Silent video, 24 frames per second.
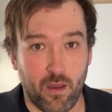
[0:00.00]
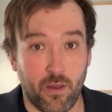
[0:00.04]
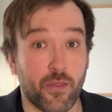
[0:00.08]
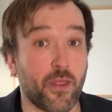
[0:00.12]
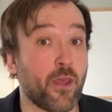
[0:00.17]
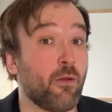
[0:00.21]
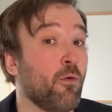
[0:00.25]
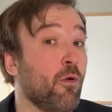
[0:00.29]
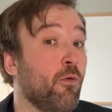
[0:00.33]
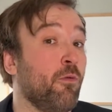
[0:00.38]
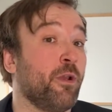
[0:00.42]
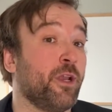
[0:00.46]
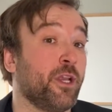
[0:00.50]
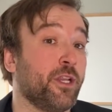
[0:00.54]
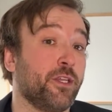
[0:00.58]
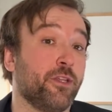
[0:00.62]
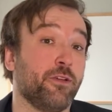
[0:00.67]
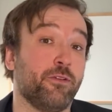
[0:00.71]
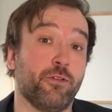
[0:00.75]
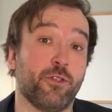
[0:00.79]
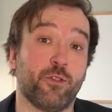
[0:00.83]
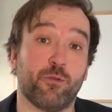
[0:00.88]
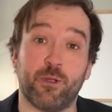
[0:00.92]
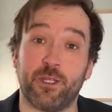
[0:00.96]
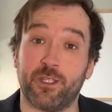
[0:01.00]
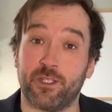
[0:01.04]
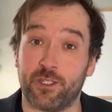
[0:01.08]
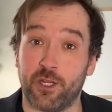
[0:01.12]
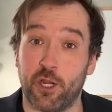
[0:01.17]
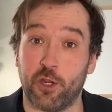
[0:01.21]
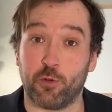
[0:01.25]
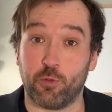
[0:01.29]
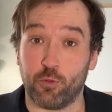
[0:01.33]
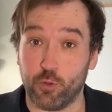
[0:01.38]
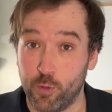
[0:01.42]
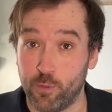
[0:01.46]
Then what we can do is we can
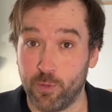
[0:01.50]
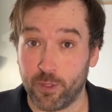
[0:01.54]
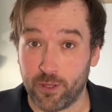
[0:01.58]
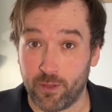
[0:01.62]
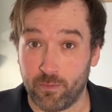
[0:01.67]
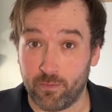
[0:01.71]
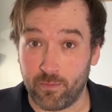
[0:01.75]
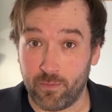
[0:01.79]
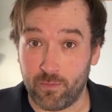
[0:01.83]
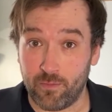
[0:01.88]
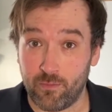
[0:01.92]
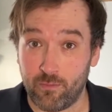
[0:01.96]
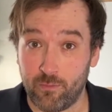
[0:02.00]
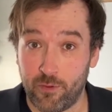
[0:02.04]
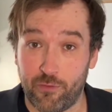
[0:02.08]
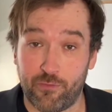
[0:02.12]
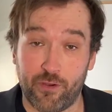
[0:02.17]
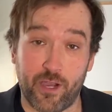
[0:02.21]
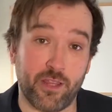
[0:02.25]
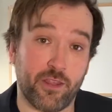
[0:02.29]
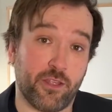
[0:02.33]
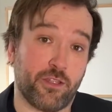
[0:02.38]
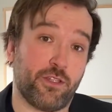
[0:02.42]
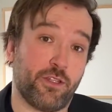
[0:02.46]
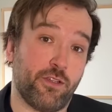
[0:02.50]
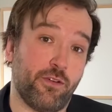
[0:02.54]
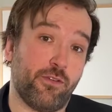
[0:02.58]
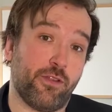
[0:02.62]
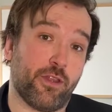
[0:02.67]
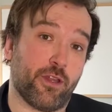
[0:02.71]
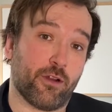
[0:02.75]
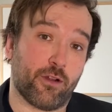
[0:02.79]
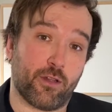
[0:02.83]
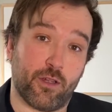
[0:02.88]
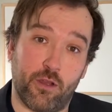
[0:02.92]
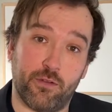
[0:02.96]
start grouping them. We find the two
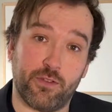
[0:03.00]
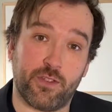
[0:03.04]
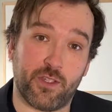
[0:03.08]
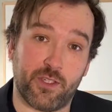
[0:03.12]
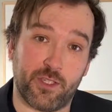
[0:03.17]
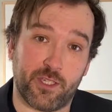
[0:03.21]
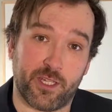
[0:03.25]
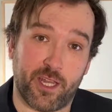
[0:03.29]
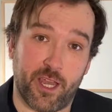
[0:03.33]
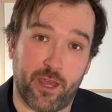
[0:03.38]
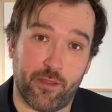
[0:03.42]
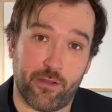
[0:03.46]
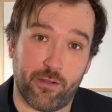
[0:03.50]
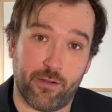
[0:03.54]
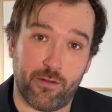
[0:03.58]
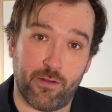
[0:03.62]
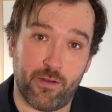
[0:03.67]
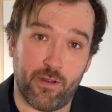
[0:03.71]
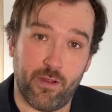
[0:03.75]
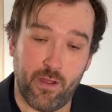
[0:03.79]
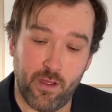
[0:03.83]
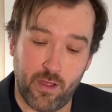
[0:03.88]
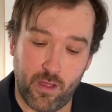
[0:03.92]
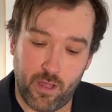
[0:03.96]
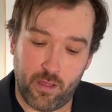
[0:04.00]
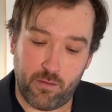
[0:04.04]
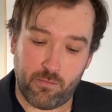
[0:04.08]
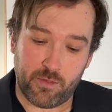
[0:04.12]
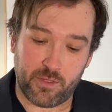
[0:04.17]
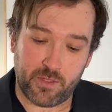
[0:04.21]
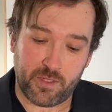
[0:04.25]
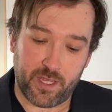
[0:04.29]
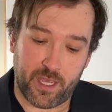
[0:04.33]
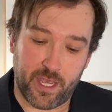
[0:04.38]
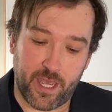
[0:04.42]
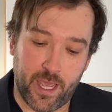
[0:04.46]
that are closest together, we
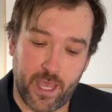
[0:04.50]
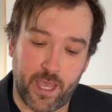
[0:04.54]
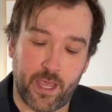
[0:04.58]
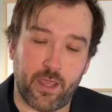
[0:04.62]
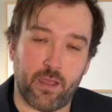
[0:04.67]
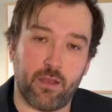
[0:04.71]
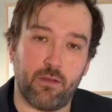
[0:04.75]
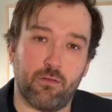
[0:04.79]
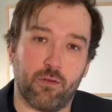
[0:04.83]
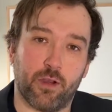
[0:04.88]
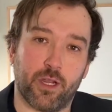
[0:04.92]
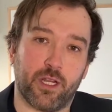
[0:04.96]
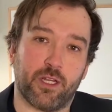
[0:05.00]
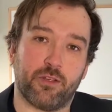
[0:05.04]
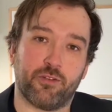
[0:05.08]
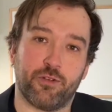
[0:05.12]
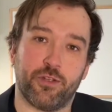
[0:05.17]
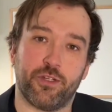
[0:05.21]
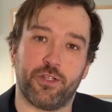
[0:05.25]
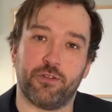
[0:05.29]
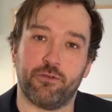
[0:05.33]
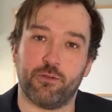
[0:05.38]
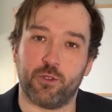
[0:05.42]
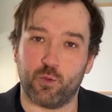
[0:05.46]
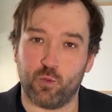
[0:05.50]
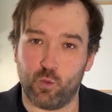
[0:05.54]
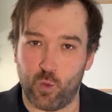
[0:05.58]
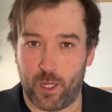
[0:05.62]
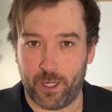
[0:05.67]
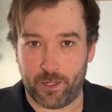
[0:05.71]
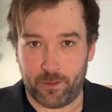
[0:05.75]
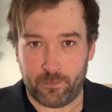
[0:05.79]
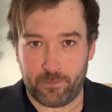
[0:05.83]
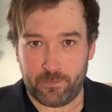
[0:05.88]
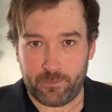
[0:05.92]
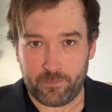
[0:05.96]
say, hey, we're going to treat you as
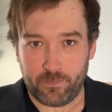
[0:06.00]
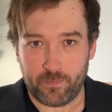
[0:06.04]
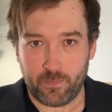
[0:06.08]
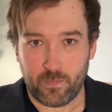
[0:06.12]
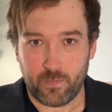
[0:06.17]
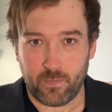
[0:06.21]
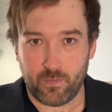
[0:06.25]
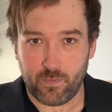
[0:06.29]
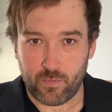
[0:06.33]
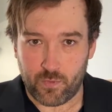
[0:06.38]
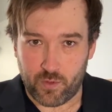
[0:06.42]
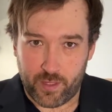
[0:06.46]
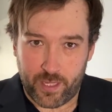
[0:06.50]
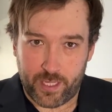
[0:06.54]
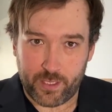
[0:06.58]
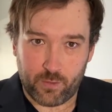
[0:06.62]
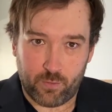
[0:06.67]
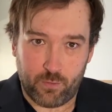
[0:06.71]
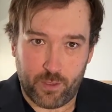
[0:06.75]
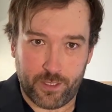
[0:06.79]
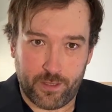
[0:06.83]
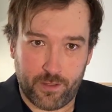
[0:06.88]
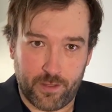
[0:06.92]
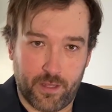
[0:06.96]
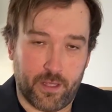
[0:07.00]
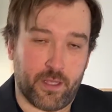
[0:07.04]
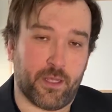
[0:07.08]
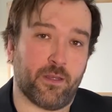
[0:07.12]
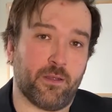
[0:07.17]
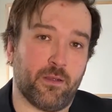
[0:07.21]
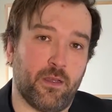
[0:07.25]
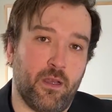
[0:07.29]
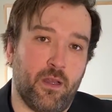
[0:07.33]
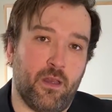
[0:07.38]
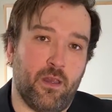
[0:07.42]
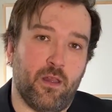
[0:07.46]
one. So that's one thing.
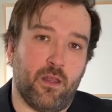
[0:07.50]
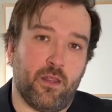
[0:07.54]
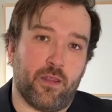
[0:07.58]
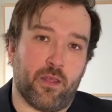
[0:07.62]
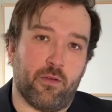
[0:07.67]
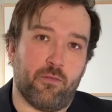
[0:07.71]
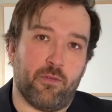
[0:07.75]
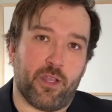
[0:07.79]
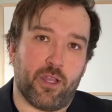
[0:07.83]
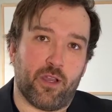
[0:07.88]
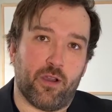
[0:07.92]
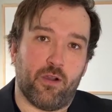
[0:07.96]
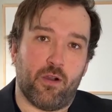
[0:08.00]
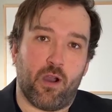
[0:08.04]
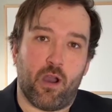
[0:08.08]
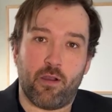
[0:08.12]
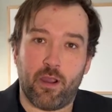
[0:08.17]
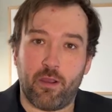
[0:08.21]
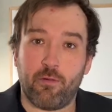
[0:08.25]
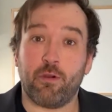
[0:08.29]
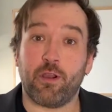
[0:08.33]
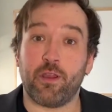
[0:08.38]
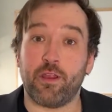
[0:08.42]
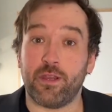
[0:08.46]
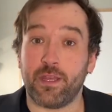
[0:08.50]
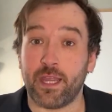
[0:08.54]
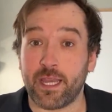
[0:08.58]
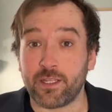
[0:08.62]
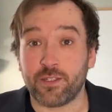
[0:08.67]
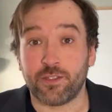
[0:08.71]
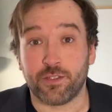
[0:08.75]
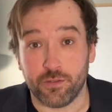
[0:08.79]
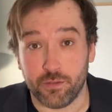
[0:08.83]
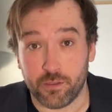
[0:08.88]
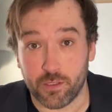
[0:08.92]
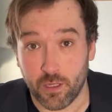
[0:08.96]
Then we go, all right, what are the
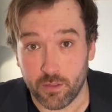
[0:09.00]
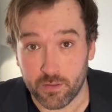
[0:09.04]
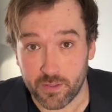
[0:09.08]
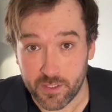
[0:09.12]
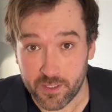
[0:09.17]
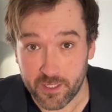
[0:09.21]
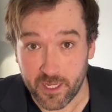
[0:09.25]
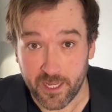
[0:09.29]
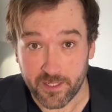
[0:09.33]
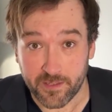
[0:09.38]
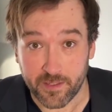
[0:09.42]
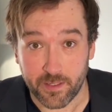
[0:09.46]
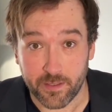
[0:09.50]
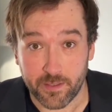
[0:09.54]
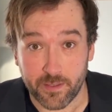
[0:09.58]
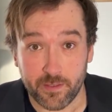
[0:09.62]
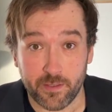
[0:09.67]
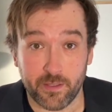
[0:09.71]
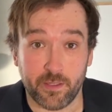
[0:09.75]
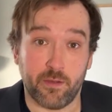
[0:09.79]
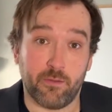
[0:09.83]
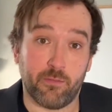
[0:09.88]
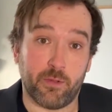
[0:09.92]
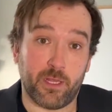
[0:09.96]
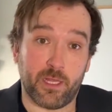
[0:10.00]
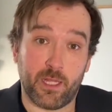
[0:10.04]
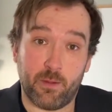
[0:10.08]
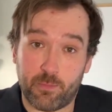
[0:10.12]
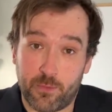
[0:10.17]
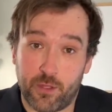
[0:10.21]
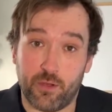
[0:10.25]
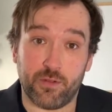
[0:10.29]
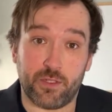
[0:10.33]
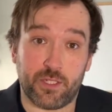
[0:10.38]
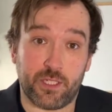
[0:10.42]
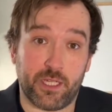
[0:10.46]
next two closest assets? We lump
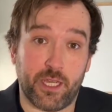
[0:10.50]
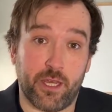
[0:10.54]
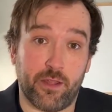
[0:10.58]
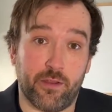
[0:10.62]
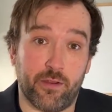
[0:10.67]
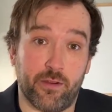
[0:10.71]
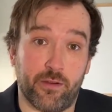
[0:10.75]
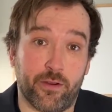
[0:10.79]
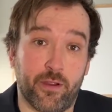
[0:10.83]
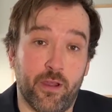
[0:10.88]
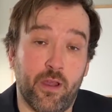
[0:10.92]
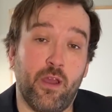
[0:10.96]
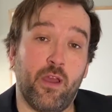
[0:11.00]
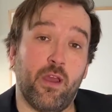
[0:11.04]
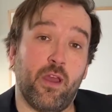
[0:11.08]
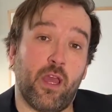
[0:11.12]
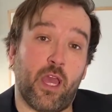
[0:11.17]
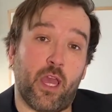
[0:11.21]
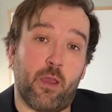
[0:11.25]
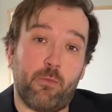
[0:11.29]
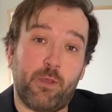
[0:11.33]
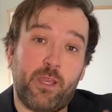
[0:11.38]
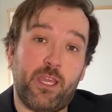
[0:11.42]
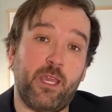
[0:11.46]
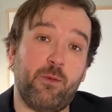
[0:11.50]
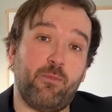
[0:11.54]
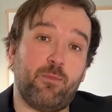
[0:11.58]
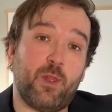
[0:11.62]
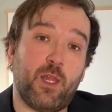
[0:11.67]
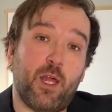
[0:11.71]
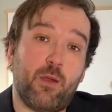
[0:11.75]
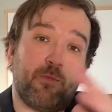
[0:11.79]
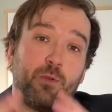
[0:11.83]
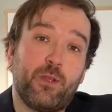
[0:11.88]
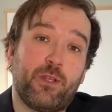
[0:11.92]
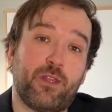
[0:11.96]
those together, and we keep
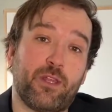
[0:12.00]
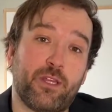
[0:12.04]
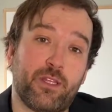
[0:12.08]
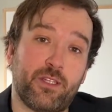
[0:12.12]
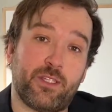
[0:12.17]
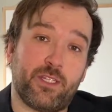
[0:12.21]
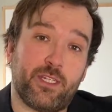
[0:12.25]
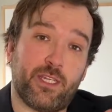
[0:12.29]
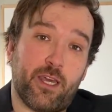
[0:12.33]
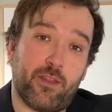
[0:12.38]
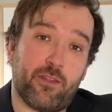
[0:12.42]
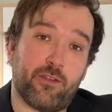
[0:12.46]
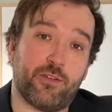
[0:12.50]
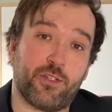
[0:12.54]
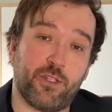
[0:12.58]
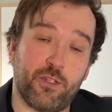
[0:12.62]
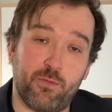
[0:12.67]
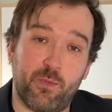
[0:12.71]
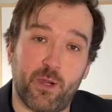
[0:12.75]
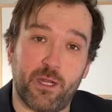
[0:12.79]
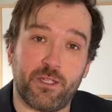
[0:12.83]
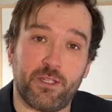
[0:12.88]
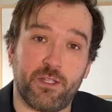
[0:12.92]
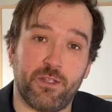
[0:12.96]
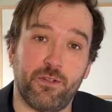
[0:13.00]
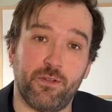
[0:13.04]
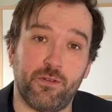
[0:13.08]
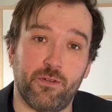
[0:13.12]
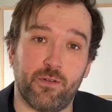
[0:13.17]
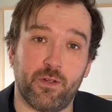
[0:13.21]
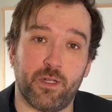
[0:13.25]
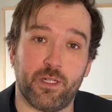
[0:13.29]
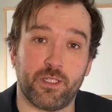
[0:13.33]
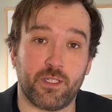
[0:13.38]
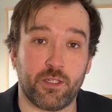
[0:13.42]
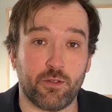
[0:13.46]
lumping things together 2 by
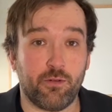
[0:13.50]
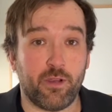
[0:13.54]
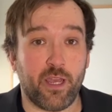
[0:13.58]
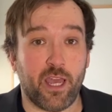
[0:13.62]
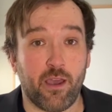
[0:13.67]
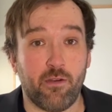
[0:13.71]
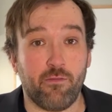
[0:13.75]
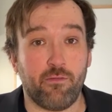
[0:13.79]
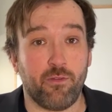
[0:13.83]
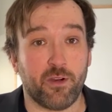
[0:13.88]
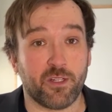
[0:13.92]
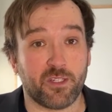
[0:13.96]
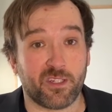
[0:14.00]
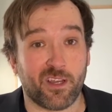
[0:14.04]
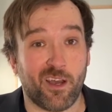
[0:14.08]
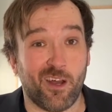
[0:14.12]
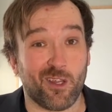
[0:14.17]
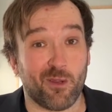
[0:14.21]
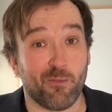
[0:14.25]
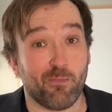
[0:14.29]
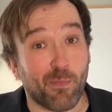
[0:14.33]
2 until we have what's called a